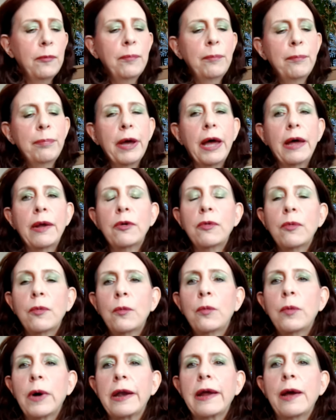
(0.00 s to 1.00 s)
but
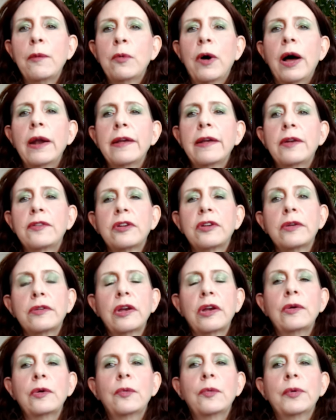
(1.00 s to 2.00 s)
what I wanted to
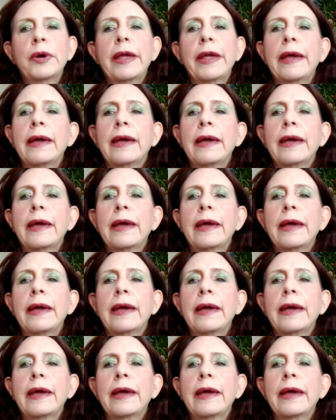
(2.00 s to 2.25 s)
do,